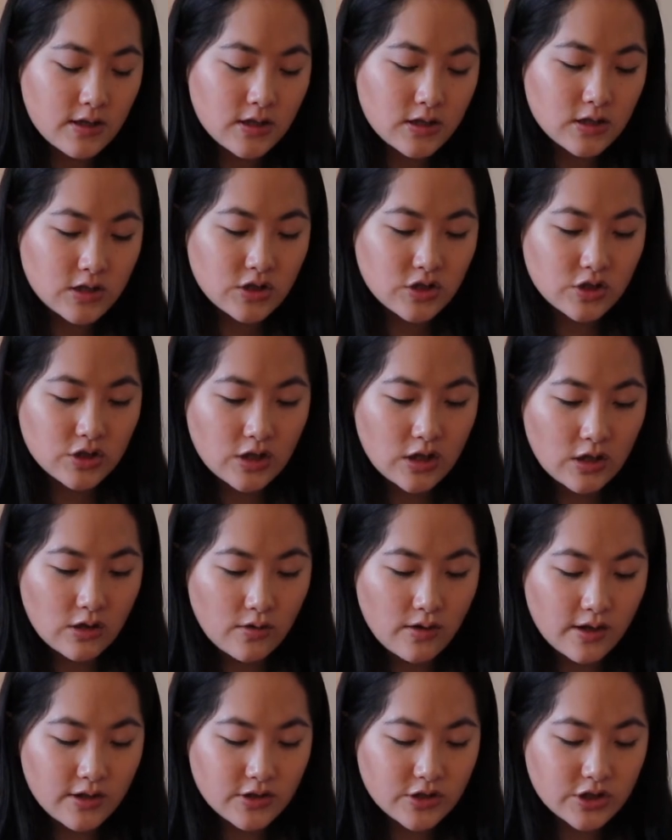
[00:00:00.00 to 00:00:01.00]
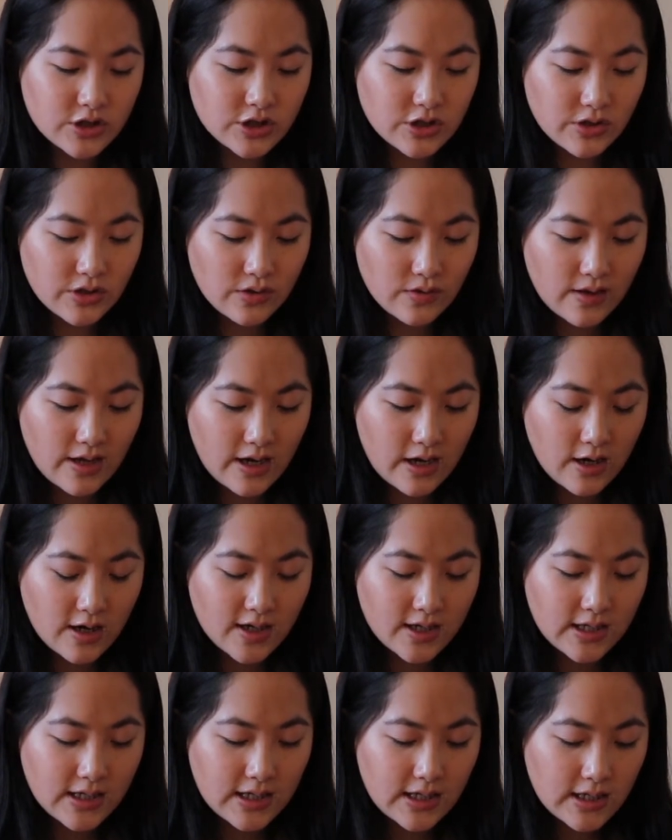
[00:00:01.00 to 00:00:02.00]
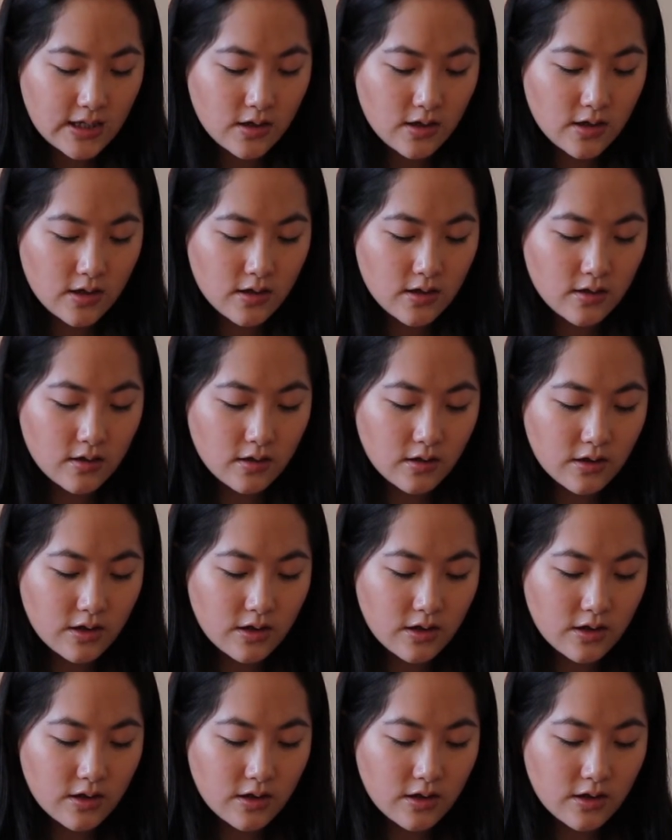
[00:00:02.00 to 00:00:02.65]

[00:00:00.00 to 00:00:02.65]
So I'll just show you that on here.